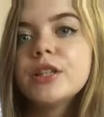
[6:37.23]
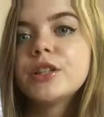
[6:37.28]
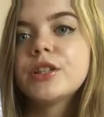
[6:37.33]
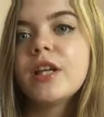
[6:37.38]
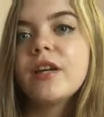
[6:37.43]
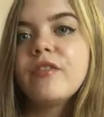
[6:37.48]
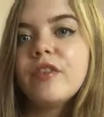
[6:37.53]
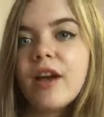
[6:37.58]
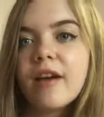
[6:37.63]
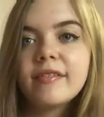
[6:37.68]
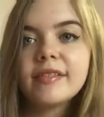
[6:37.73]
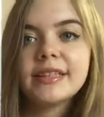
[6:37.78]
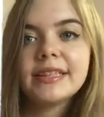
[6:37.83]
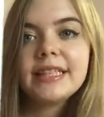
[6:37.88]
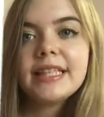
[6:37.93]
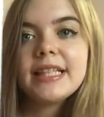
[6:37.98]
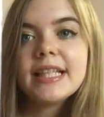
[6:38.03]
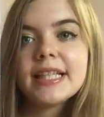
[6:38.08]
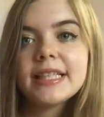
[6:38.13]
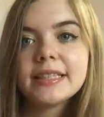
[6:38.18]
So if you ever
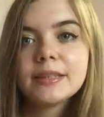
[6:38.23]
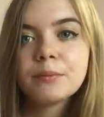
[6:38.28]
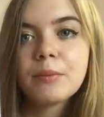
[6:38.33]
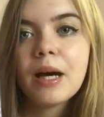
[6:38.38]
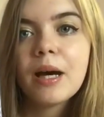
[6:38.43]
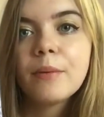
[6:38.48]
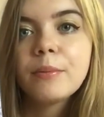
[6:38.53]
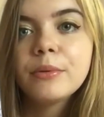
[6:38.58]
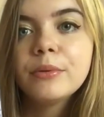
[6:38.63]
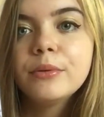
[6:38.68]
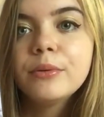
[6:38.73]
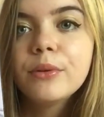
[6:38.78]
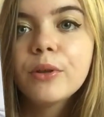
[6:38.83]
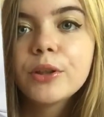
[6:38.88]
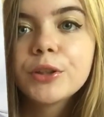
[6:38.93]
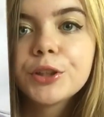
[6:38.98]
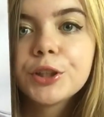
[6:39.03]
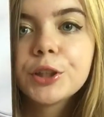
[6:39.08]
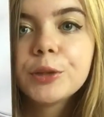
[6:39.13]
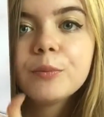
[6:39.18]
see this purple
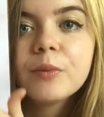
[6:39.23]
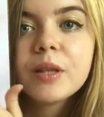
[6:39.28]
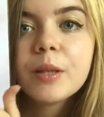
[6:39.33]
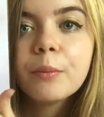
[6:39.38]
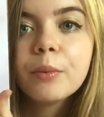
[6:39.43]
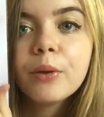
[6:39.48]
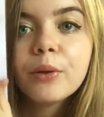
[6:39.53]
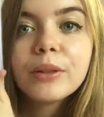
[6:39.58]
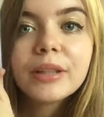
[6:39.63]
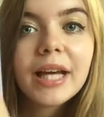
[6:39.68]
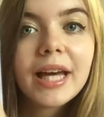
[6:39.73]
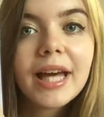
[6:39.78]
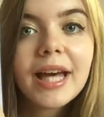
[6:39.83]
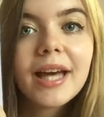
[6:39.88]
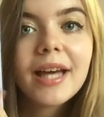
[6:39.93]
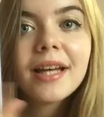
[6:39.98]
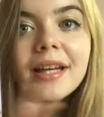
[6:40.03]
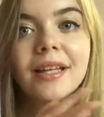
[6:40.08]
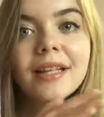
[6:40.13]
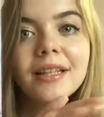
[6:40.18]
costume with the blonde
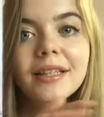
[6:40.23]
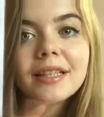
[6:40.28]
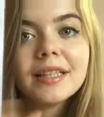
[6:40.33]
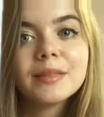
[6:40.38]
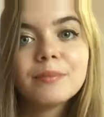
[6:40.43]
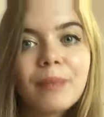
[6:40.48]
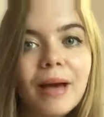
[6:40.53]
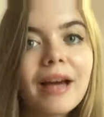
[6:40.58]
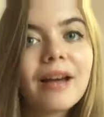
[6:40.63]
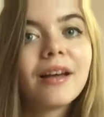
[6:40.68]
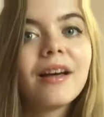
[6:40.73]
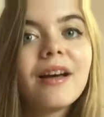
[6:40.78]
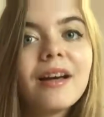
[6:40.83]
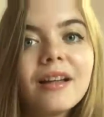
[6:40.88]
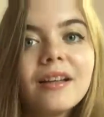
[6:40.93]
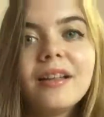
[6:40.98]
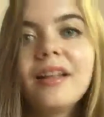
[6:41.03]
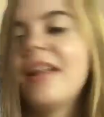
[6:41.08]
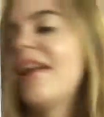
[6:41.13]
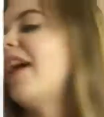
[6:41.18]
hair, this
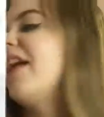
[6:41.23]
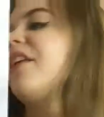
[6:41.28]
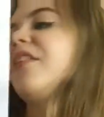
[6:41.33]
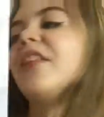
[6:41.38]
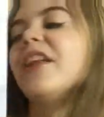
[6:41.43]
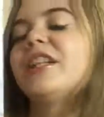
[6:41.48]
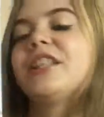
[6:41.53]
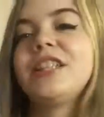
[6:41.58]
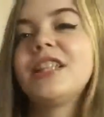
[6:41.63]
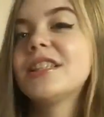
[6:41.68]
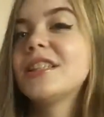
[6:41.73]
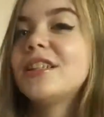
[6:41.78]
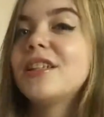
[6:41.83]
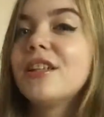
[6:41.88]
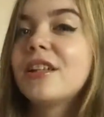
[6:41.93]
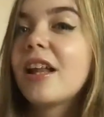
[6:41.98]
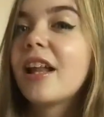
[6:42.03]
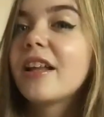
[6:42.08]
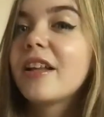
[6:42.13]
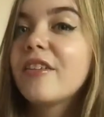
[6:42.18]
Batgirl, and you think she doesn't
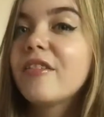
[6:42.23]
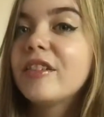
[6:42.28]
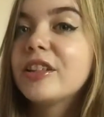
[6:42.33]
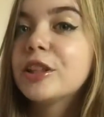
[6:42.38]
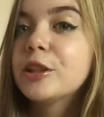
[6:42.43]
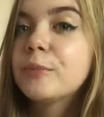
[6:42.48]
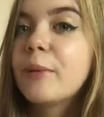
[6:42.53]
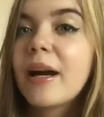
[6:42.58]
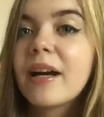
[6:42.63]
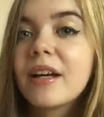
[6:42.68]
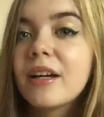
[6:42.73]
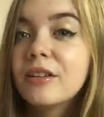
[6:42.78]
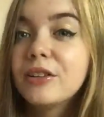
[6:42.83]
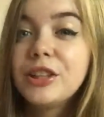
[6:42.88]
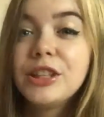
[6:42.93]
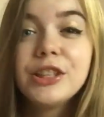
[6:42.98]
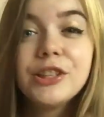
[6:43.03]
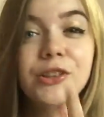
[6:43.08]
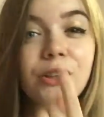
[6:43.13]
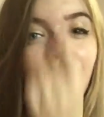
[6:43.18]
look like the original Batgirl,
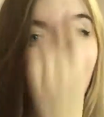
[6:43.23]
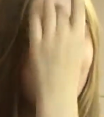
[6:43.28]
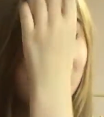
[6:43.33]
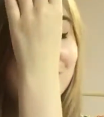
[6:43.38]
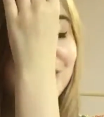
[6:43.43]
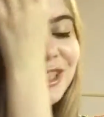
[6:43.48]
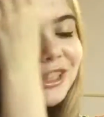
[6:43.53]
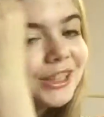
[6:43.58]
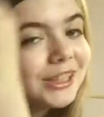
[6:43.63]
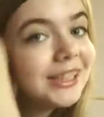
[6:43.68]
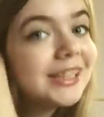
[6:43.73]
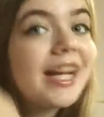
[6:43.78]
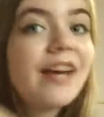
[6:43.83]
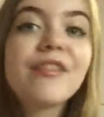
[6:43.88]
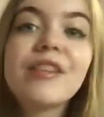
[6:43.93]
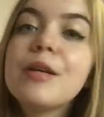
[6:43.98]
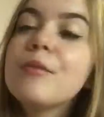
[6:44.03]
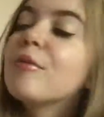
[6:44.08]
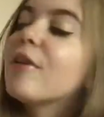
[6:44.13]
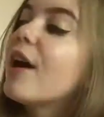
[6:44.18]
she's not. She's
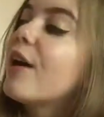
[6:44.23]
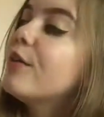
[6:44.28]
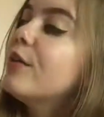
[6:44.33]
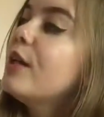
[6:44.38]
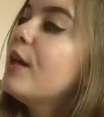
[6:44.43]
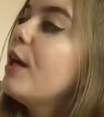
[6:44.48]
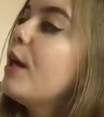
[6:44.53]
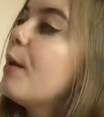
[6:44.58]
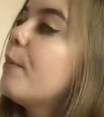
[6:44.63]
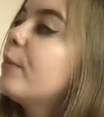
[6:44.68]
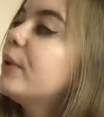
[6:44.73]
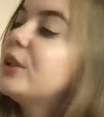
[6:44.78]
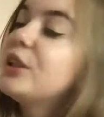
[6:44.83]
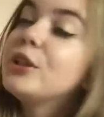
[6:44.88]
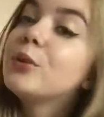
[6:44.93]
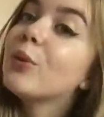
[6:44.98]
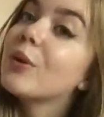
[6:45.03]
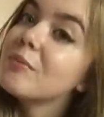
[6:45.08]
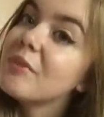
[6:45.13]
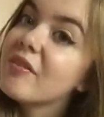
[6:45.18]
Stephanie Brown, but
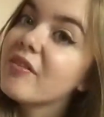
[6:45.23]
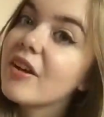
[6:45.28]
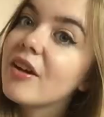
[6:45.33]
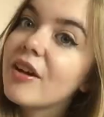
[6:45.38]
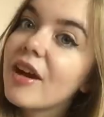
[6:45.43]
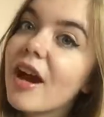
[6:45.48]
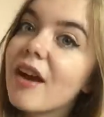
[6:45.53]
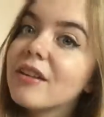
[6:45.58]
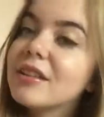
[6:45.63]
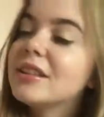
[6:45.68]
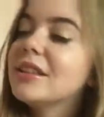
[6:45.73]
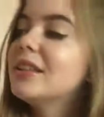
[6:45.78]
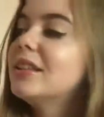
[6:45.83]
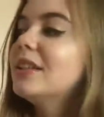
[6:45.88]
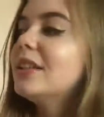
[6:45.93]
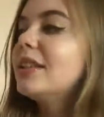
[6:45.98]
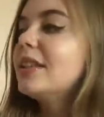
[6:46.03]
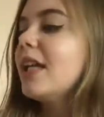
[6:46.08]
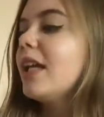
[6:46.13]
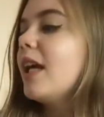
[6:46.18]
she's one of my favourite
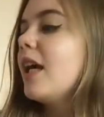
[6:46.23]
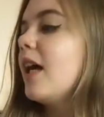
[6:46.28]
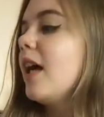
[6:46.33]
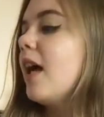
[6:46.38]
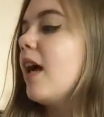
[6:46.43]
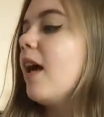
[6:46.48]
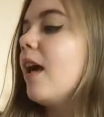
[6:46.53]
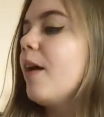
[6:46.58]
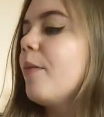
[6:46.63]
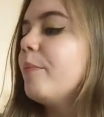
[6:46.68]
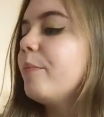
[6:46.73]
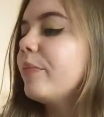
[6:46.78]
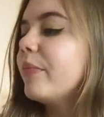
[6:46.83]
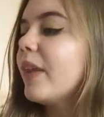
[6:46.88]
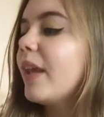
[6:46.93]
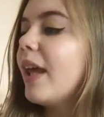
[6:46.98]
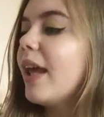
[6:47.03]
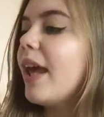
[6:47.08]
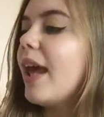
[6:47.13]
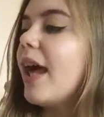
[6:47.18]
characters.
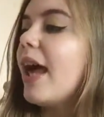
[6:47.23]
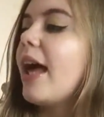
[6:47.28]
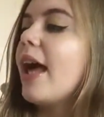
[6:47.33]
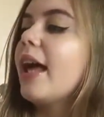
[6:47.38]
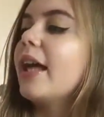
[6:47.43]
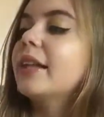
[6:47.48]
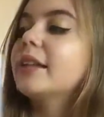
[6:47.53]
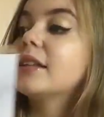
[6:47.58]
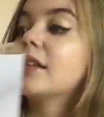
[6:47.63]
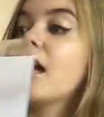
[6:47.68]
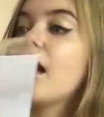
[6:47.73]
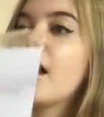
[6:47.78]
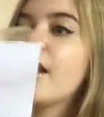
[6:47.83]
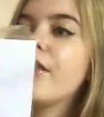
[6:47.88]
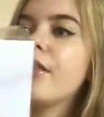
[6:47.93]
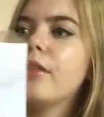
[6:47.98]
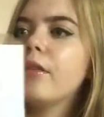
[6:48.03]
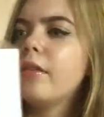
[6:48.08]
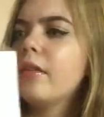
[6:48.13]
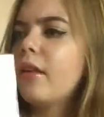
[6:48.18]
And
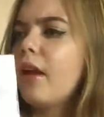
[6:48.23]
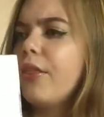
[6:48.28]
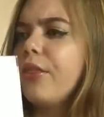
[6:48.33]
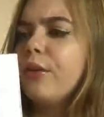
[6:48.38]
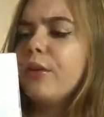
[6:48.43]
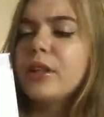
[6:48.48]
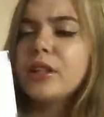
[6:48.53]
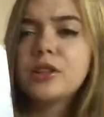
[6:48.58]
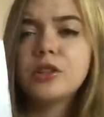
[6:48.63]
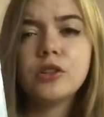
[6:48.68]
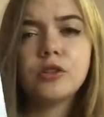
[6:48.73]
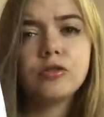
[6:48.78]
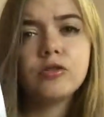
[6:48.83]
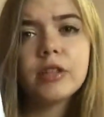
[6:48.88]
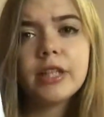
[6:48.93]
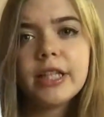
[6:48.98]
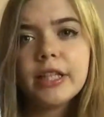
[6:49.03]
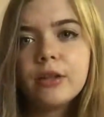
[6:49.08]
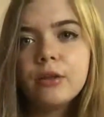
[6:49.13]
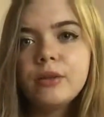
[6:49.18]
I thought this was
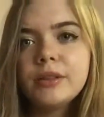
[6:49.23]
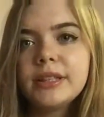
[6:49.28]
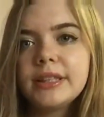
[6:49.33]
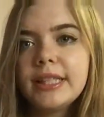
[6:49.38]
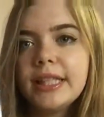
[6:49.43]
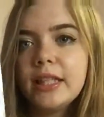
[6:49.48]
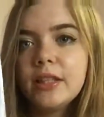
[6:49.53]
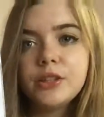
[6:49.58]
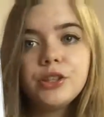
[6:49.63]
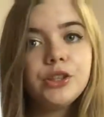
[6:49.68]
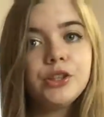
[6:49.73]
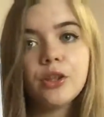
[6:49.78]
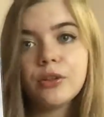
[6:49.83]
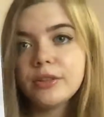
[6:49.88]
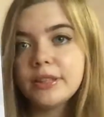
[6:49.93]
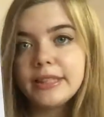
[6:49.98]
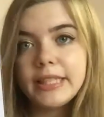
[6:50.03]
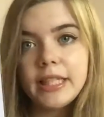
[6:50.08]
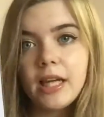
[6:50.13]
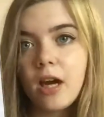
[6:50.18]
really cool to see because you
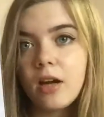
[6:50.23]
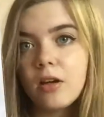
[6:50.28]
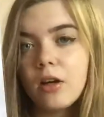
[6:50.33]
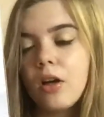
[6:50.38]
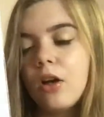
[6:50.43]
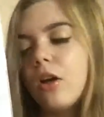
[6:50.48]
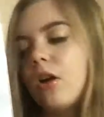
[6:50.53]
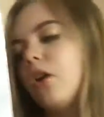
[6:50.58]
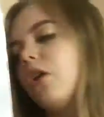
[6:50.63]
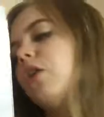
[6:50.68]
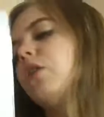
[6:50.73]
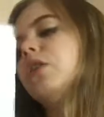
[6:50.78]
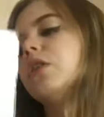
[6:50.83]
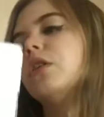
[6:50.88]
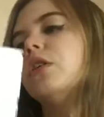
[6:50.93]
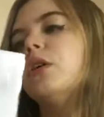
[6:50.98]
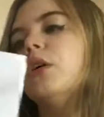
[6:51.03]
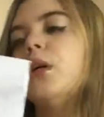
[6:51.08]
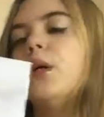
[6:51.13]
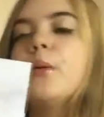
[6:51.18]
don't see her a lot
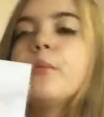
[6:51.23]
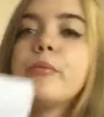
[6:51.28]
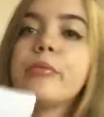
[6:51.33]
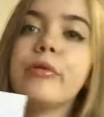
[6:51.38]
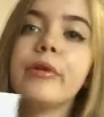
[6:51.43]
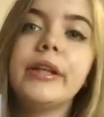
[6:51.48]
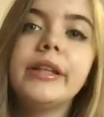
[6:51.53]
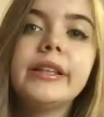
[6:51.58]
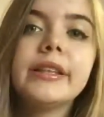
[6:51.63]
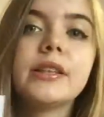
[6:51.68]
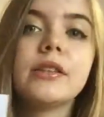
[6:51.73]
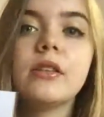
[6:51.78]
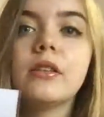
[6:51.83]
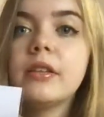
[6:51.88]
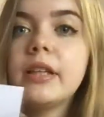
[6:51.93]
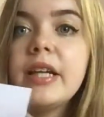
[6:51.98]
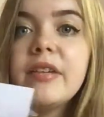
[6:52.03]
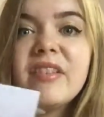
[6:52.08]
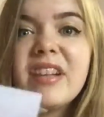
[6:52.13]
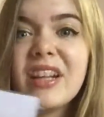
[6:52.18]
on prints
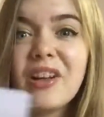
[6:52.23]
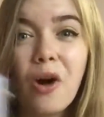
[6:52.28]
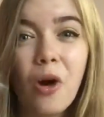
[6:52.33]
or even in